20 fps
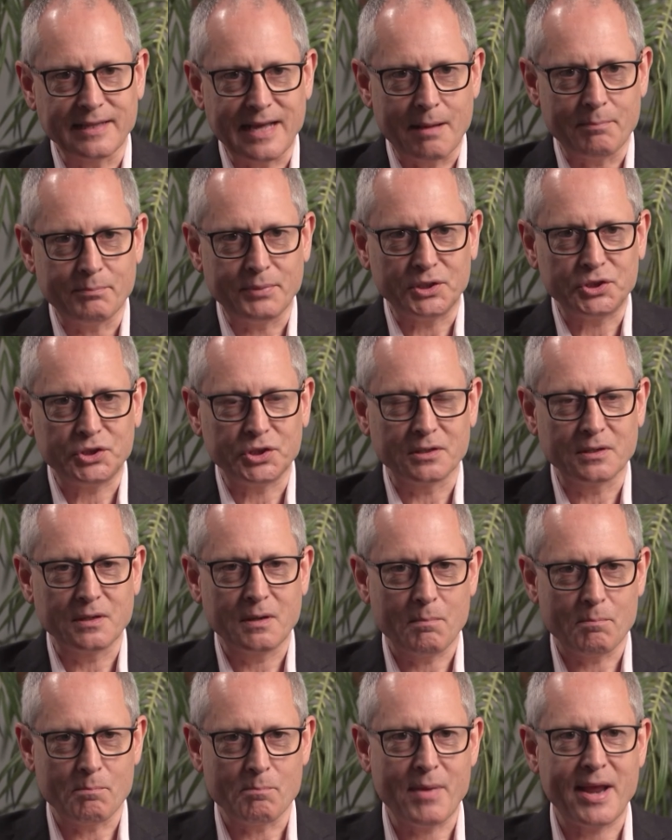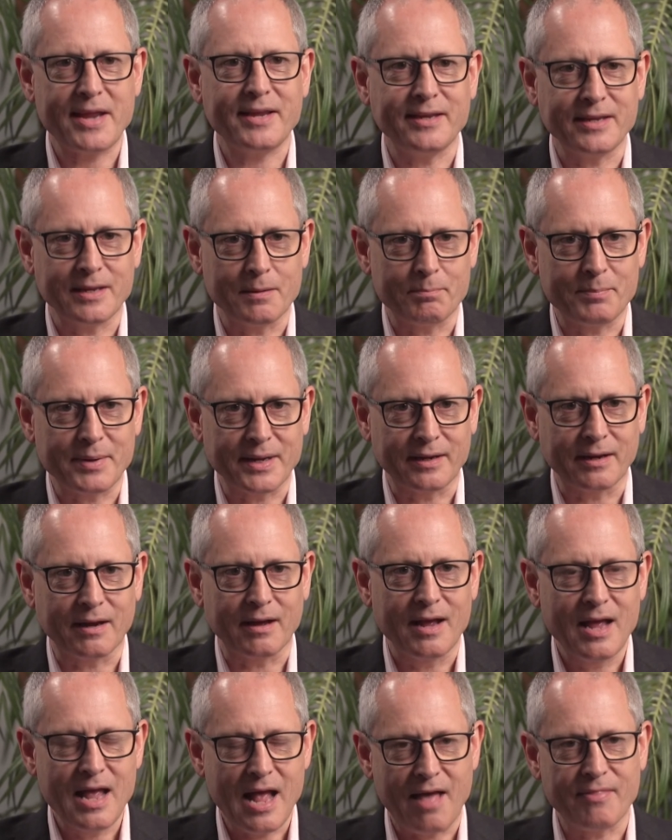the ambition, making it bigger,